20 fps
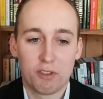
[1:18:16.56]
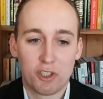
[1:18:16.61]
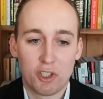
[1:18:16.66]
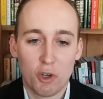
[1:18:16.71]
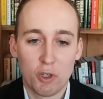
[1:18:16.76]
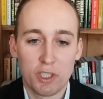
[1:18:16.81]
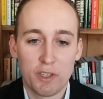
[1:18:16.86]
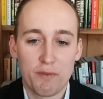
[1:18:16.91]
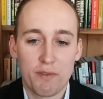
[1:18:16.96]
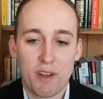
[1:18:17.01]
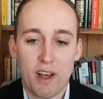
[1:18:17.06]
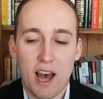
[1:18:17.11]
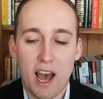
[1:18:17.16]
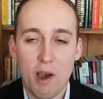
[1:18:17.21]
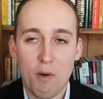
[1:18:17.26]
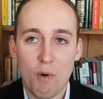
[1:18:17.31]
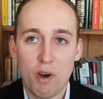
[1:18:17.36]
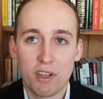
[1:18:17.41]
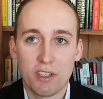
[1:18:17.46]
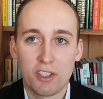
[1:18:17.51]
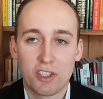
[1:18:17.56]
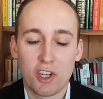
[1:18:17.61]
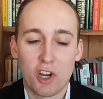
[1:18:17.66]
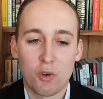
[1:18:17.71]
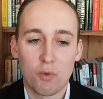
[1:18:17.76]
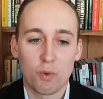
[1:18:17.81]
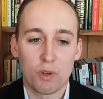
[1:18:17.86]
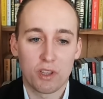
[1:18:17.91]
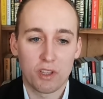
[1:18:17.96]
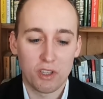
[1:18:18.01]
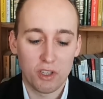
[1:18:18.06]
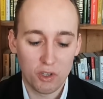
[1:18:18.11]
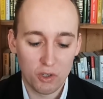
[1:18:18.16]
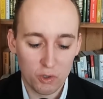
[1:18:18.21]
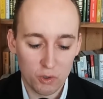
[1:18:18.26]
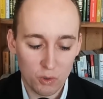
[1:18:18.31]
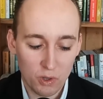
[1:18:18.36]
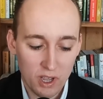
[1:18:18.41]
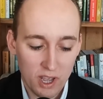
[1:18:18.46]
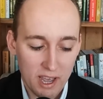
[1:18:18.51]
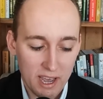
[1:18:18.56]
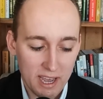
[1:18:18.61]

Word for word: Joseph, I want to start with you.